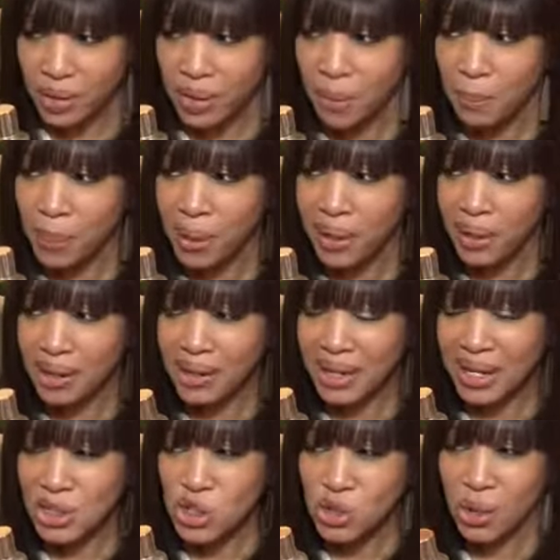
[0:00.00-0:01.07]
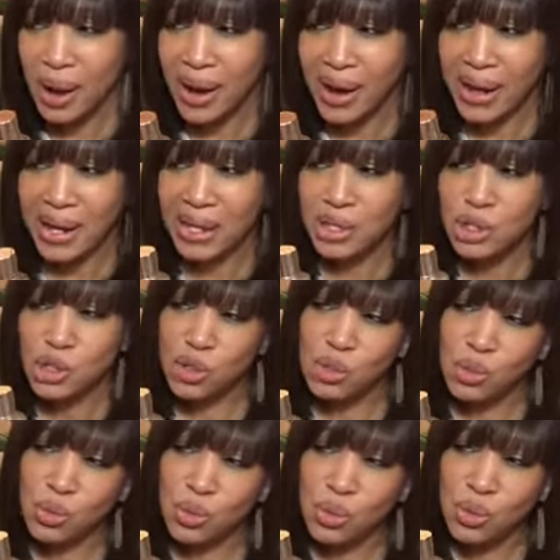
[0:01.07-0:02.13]
but I try
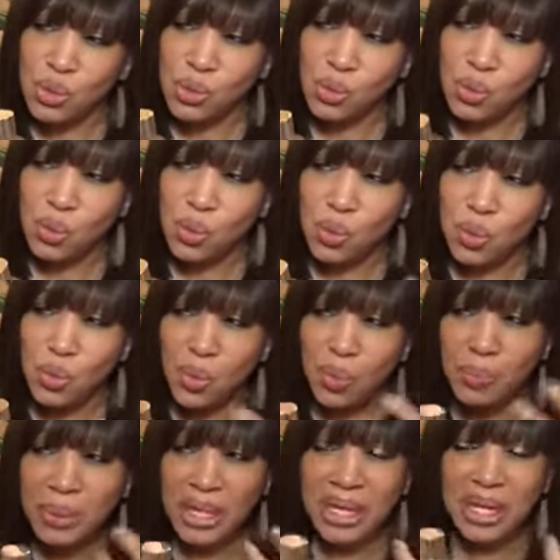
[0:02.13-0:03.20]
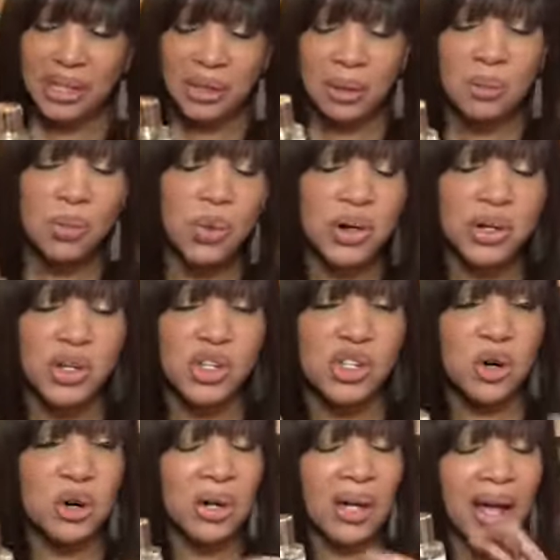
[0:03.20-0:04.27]
to be a little more
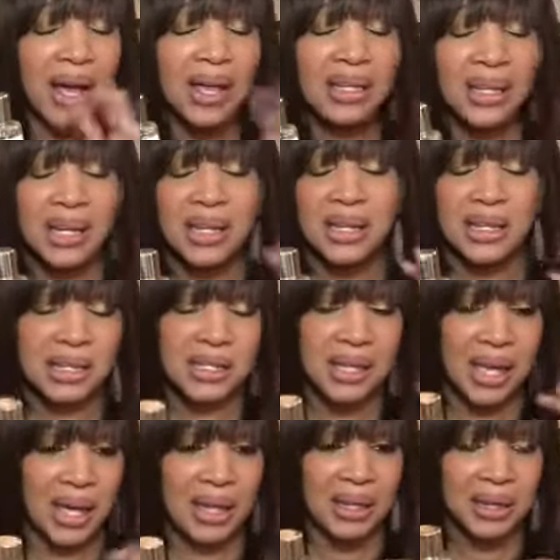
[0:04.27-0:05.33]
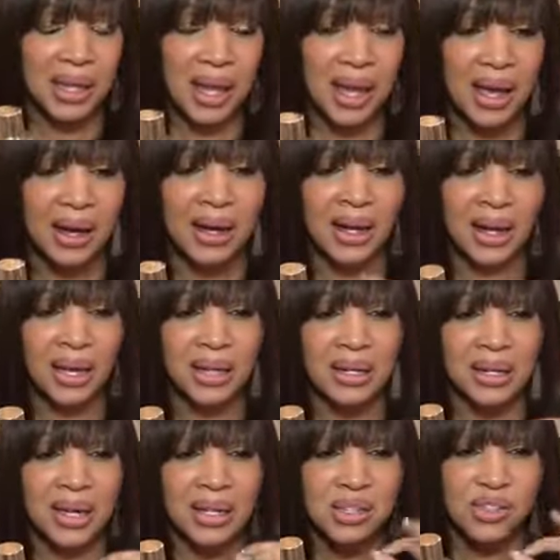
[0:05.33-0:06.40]
discerning. I like this a lot, and
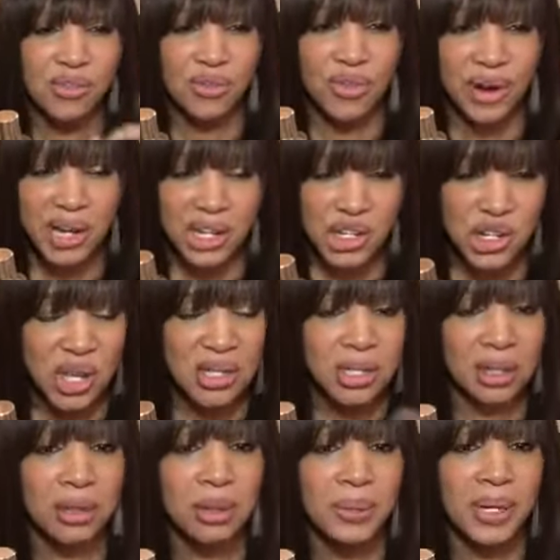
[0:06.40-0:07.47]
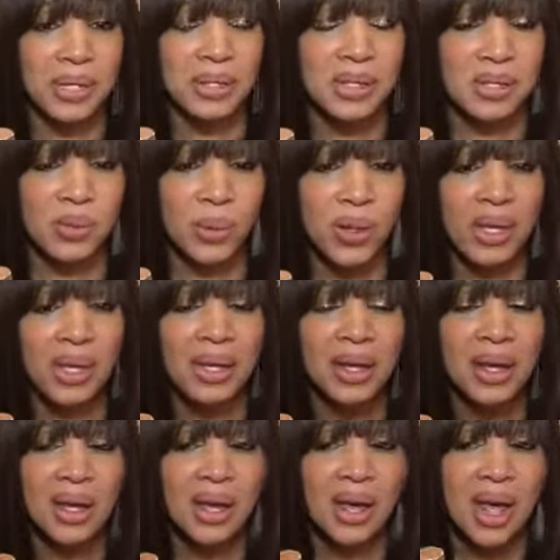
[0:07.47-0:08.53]
it's fresh. It's a little bit sweet.
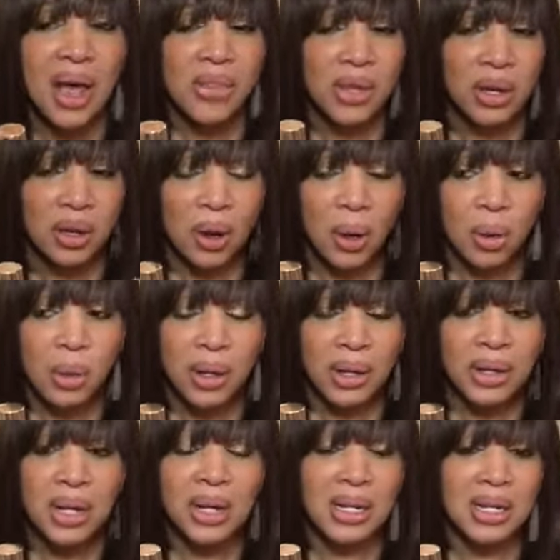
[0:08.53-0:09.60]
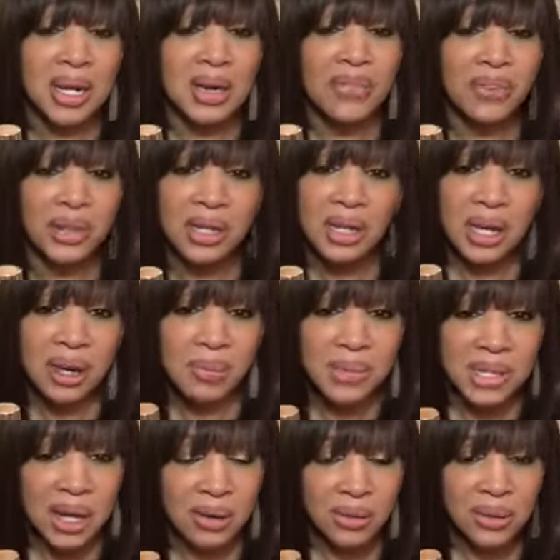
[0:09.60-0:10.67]
The coconut definitely comes
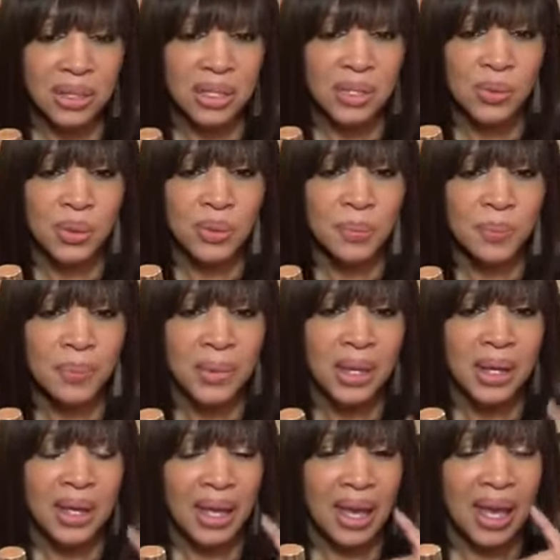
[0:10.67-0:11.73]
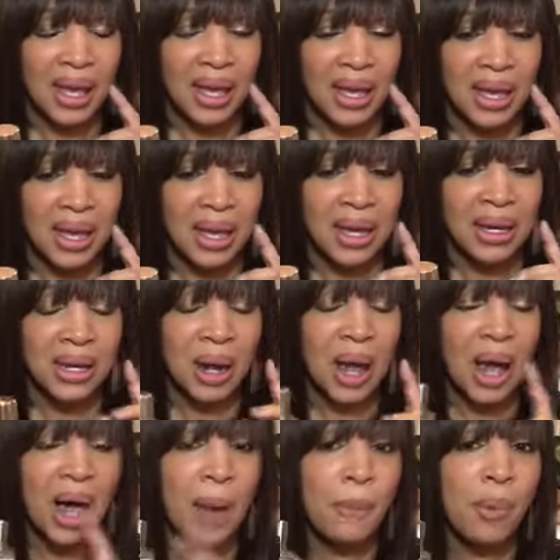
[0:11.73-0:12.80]
out in this one, and
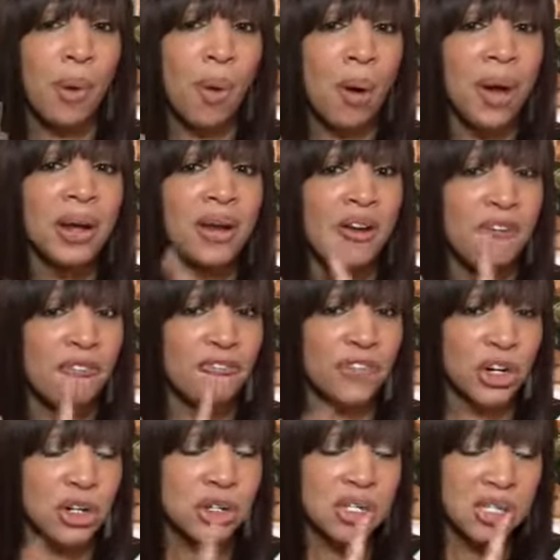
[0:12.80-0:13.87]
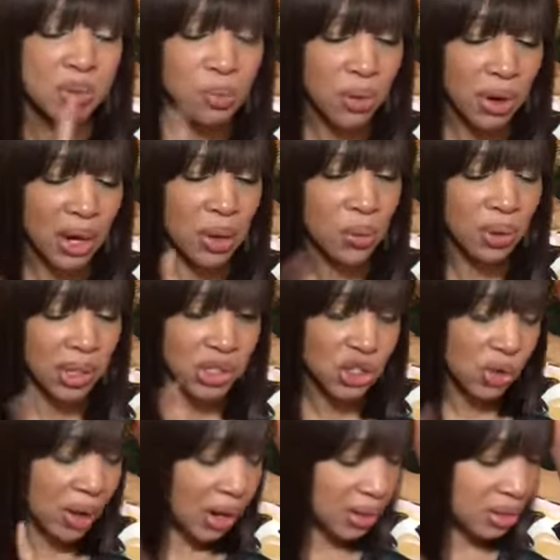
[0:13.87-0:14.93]
up on first spray when I
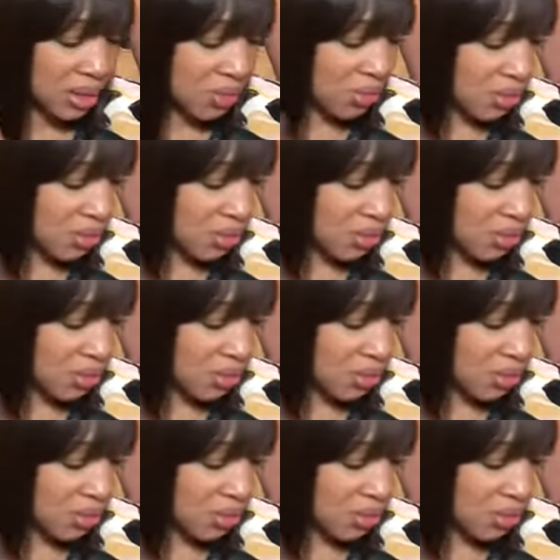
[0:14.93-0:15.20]
tried this for the